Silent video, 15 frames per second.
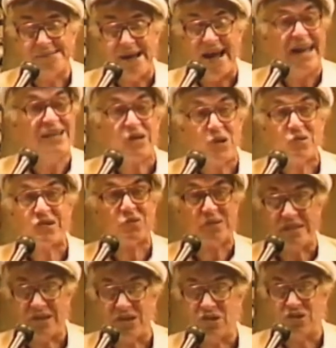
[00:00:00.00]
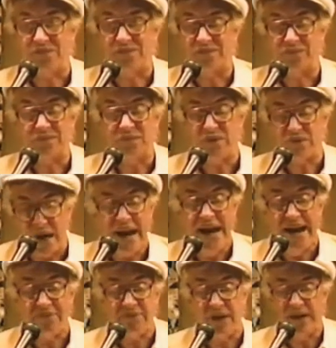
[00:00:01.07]
had no Swedish, which I
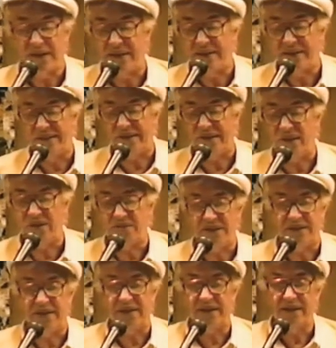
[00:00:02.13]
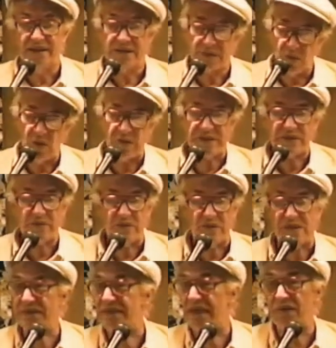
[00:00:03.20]
have none, you know. I mean,
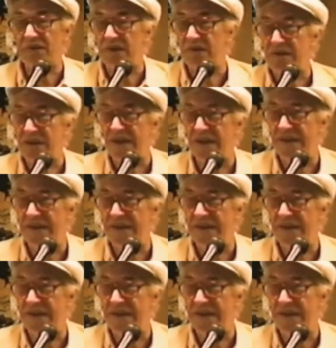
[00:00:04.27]
smorgasbord is the only word I